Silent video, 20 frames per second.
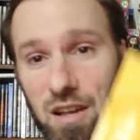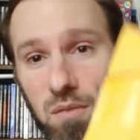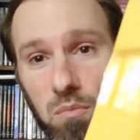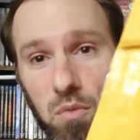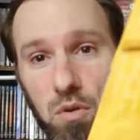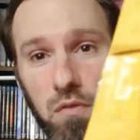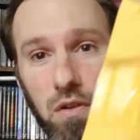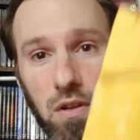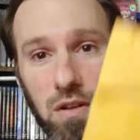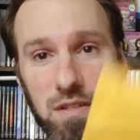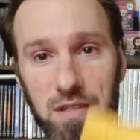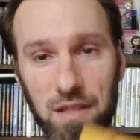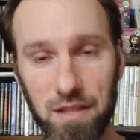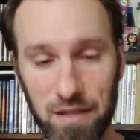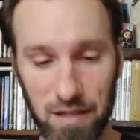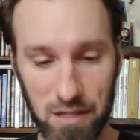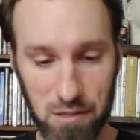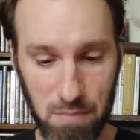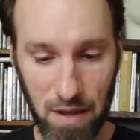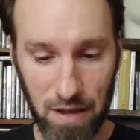Moving on to the
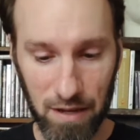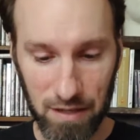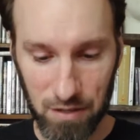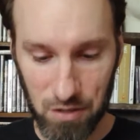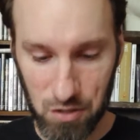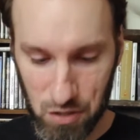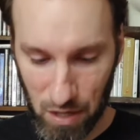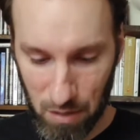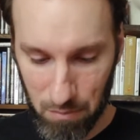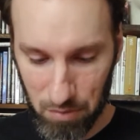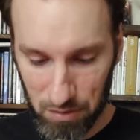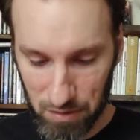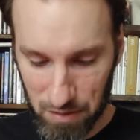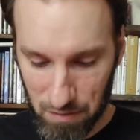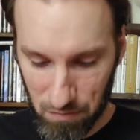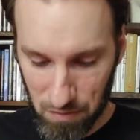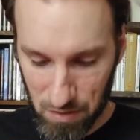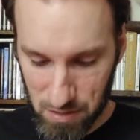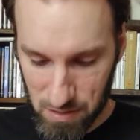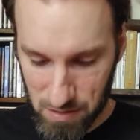next package. I
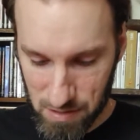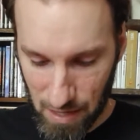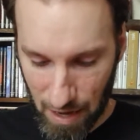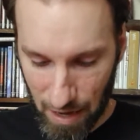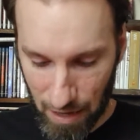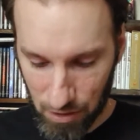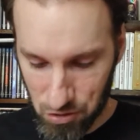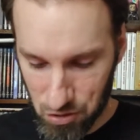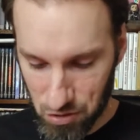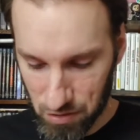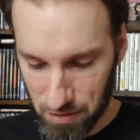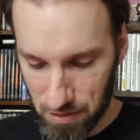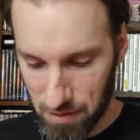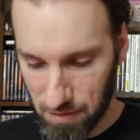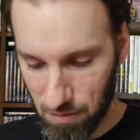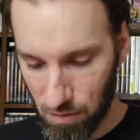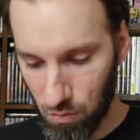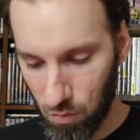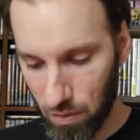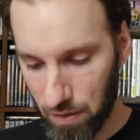believe this is actually
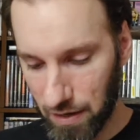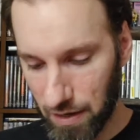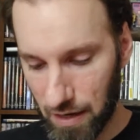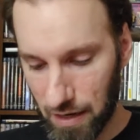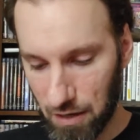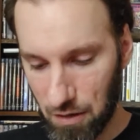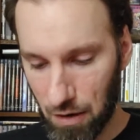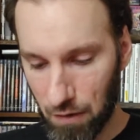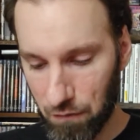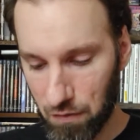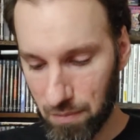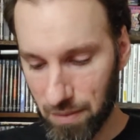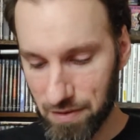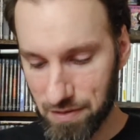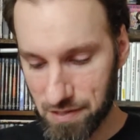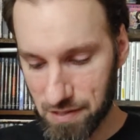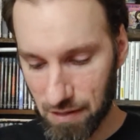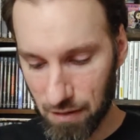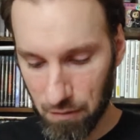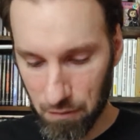the one I got for
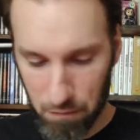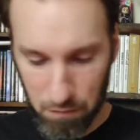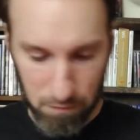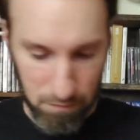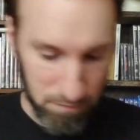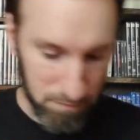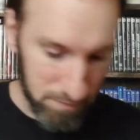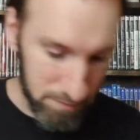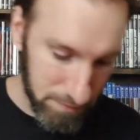myself.